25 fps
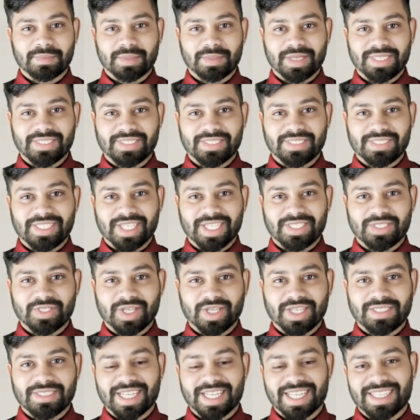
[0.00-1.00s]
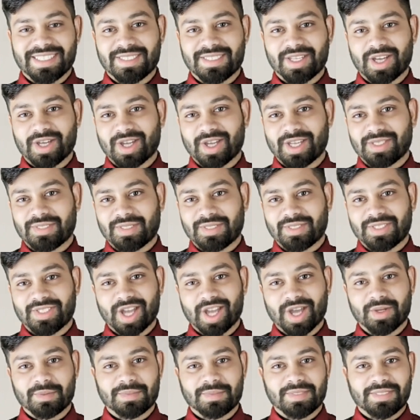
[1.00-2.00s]
but still contain all the
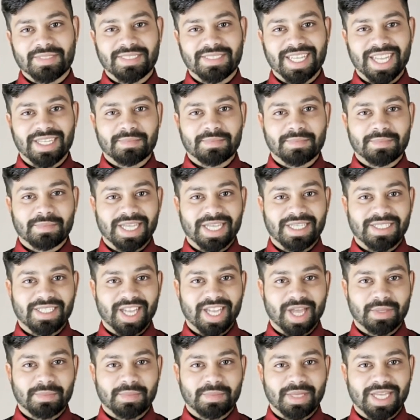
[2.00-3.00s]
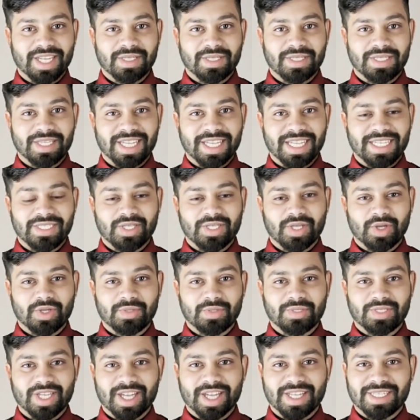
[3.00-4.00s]
terms that might appear in
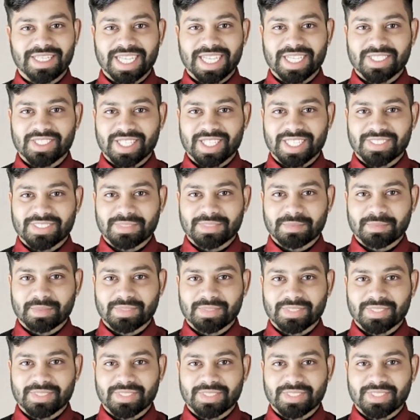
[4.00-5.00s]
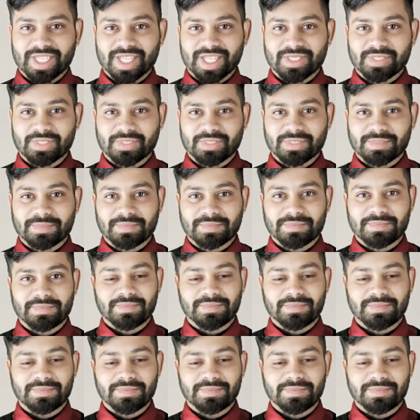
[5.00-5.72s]
your target customer's search.